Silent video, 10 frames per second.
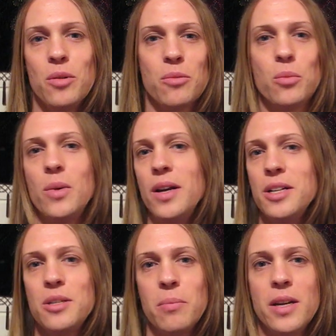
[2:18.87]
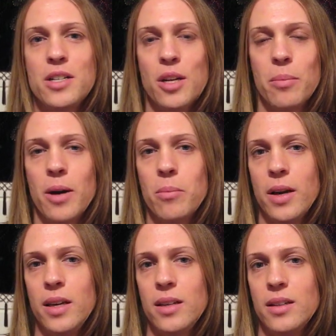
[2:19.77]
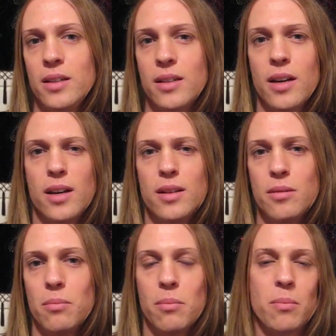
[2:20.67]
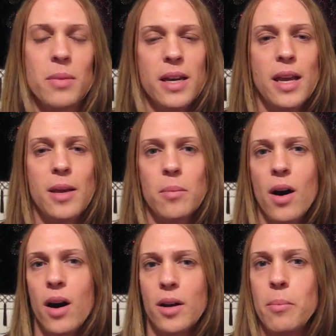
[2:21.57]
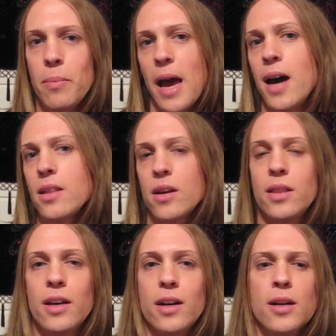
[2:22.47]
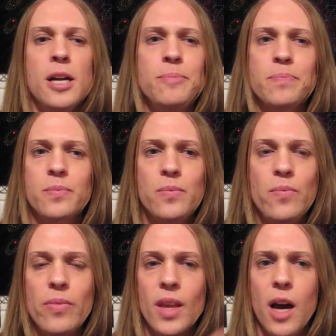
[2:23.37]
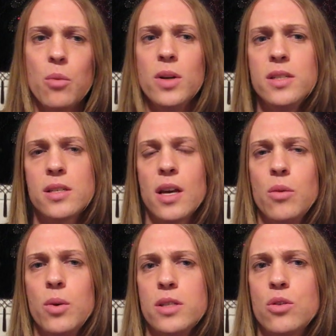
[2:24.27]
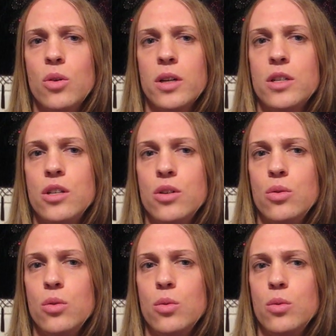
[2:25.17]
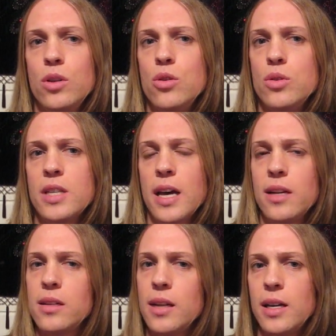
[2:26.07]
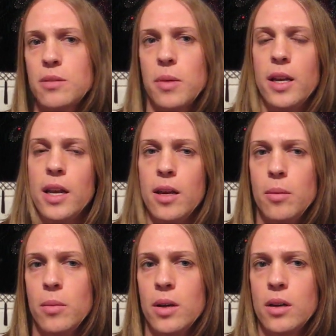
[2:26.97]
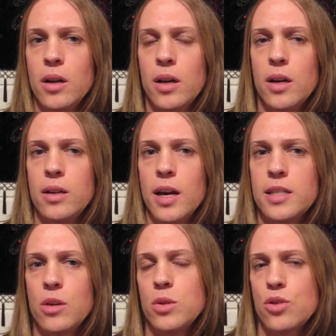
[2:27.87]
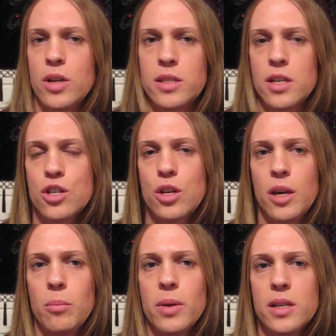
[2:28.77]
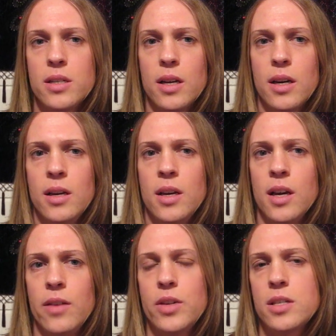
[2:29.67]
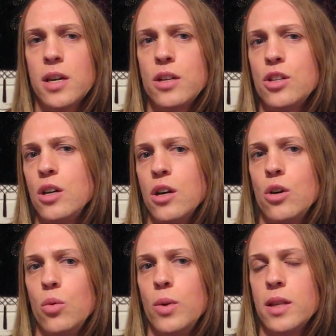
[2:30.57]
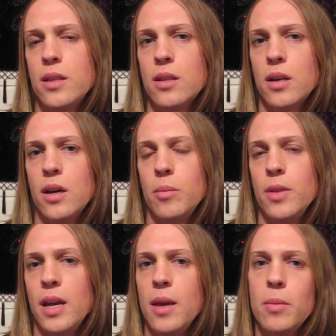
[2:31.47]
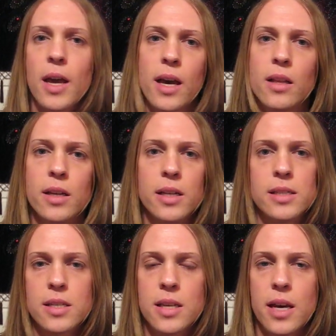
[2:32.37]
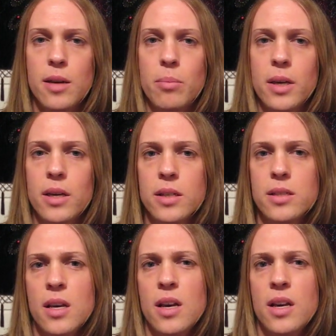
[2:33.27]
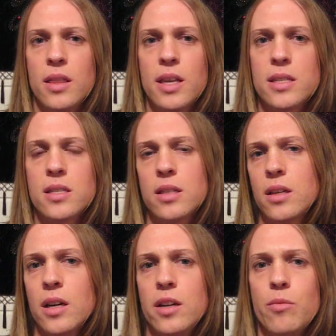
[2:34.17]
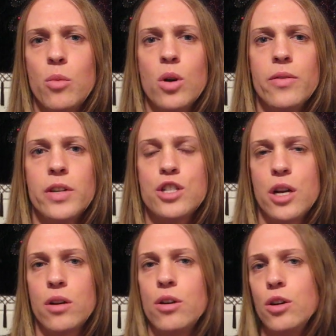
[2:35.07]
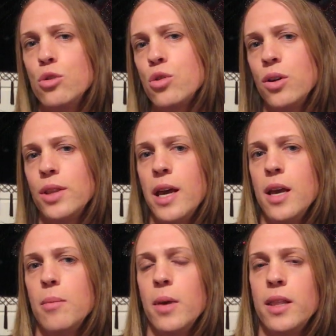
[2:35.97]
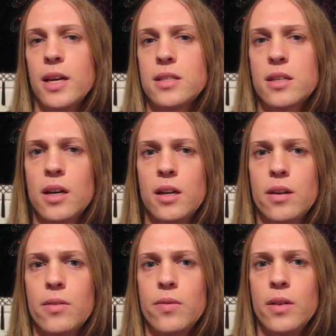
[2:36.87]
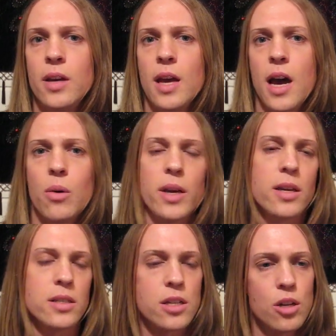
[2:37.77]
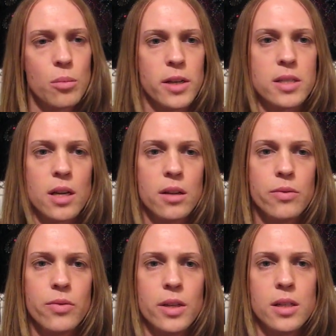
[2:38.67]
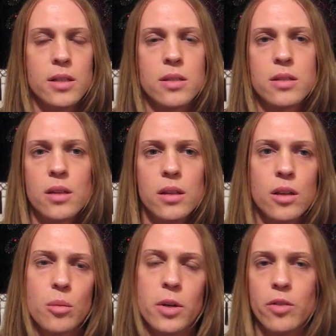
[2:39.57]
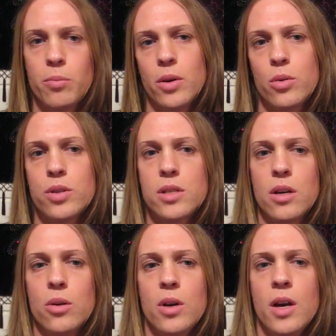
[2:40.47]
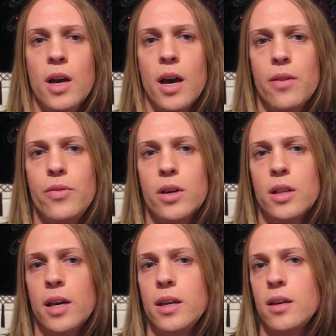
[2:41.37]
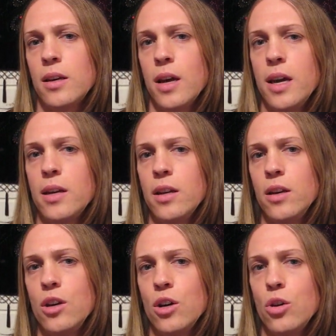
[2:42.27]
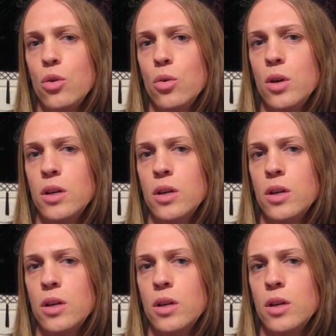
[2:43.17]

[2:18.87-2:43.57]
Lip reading: wanted to mention about my my name Autumn Path on there. I was going to use that as my name as I was transitioning, but I've decided to go with the name Kelly instead, because that's kind of more of a gender neutral name, and that's kind of how I consider myself, is a little bit of both. So I feel like I can go